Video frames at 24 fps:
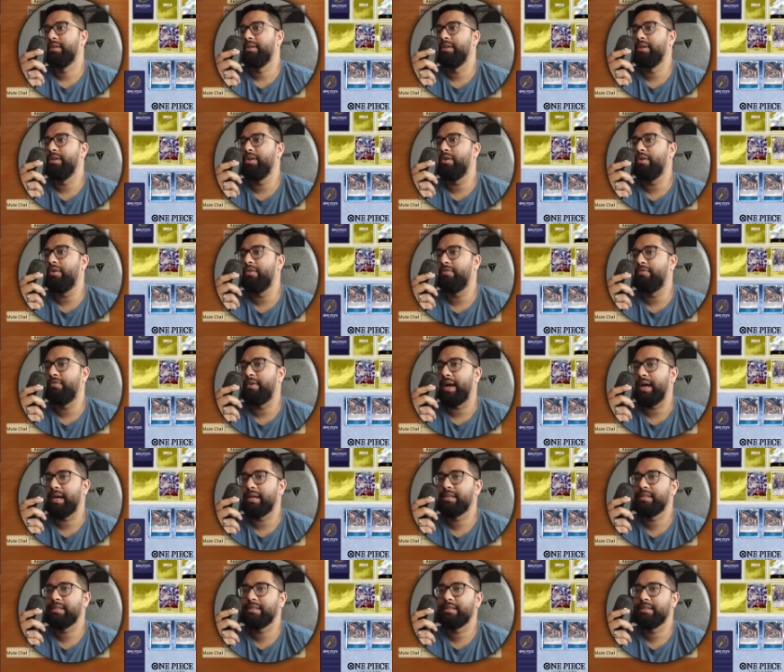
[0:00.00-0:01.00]
No
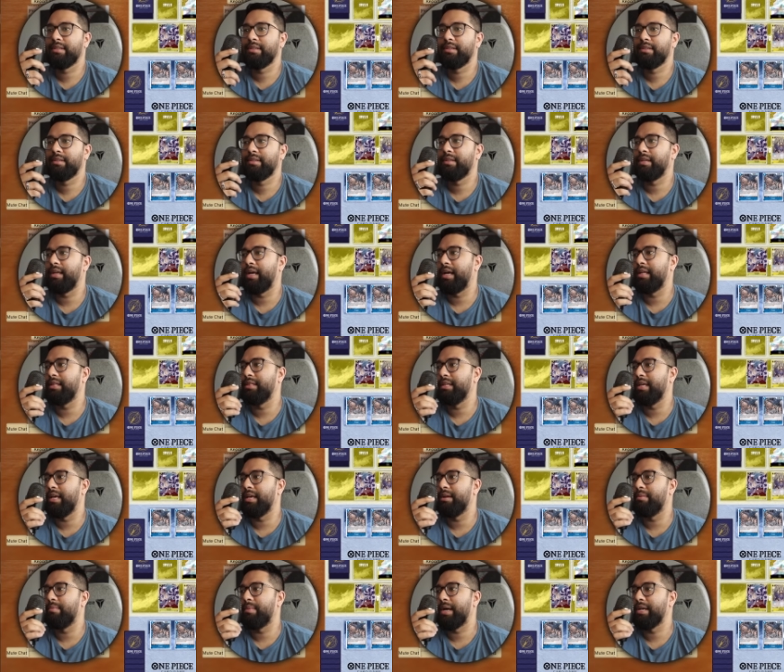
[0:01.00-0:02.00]
effect at the
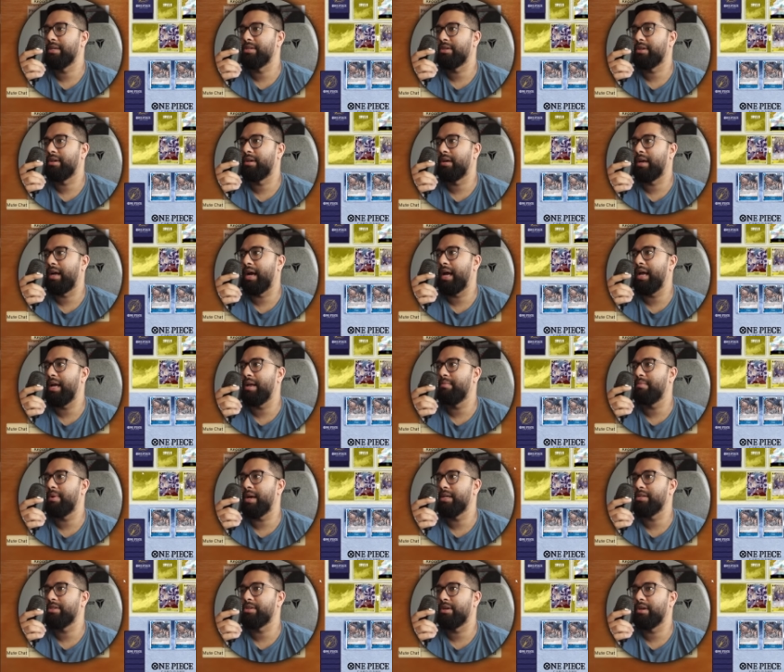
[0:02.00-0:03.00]
end of my turn. I end
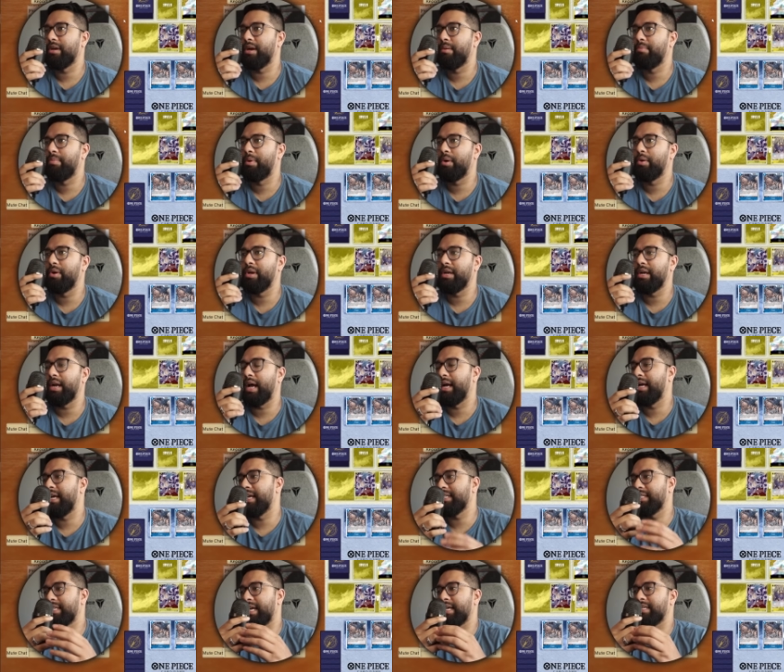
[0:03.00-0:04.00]
my turn. Opponent, I
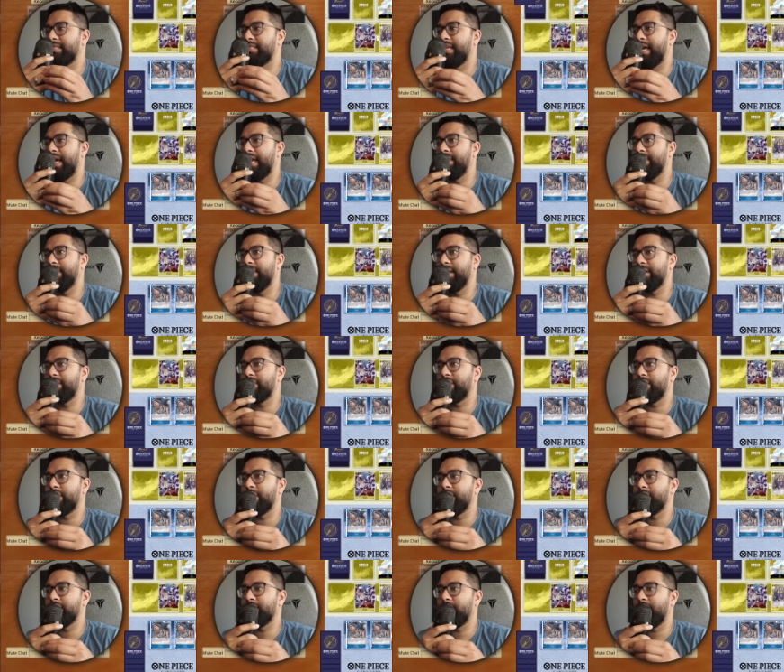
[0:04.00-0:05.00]
guess, has to end their
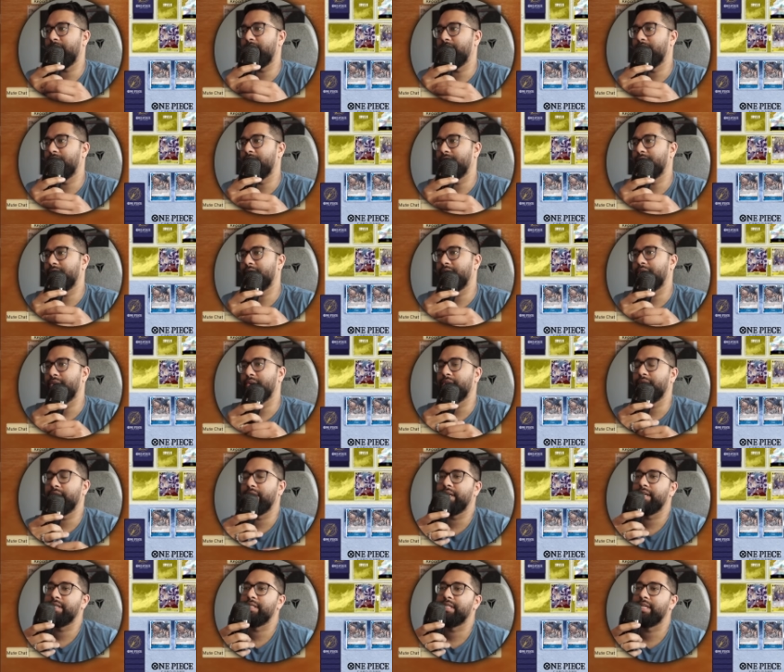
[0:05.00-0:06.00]
turn as well. Or no, they go to
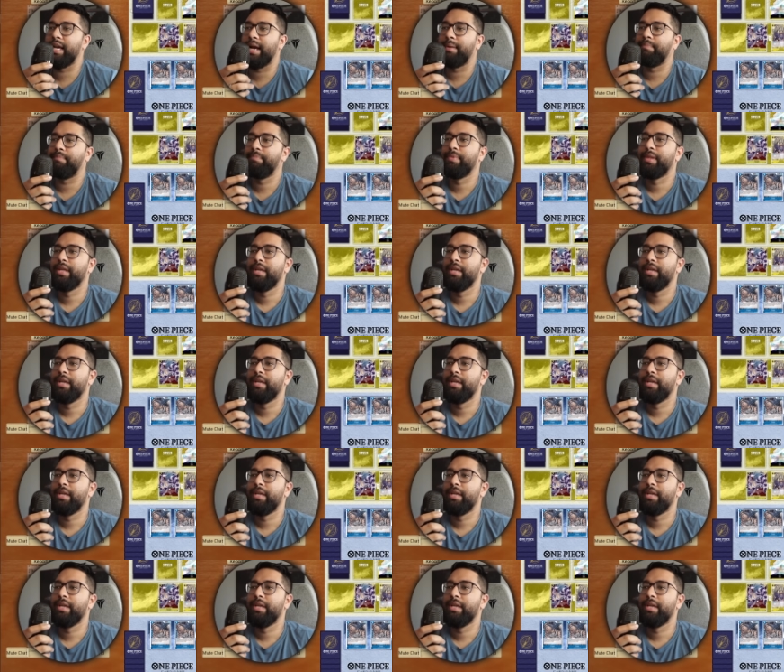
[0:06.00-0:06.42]
theirs. Yeah.